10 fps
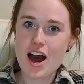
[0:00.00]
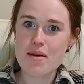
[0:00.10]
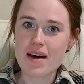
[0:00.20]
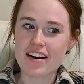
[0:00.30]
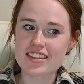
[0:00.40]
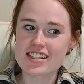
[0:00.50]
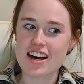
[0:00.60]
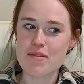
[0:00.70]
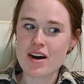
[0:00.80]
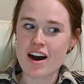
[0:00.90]
about
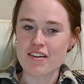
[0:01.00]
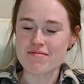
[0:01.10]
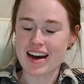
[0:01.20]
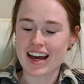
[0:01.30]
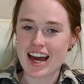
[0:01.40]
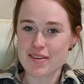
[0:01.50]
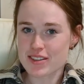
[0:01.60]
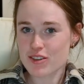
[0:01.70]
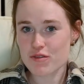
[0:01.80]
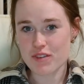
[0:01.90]
some of my
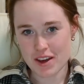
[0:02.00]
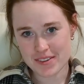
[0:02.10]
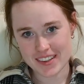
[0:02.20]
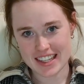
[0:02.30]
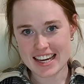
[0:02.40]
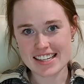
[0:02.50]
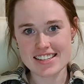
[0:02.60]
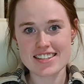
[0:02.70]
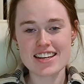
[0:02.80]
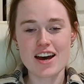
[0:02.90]
absolute favorite
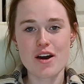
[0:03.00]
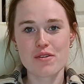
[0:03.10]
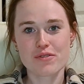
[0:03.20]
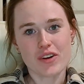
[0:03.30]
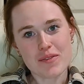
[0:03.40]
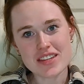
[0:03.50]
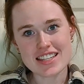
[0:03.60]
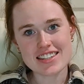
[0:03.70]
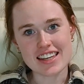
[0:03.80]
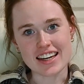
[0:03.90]
things from
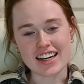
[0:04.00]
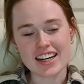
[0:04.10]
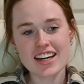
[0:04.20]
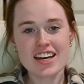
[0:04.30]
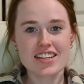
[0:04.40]
this year.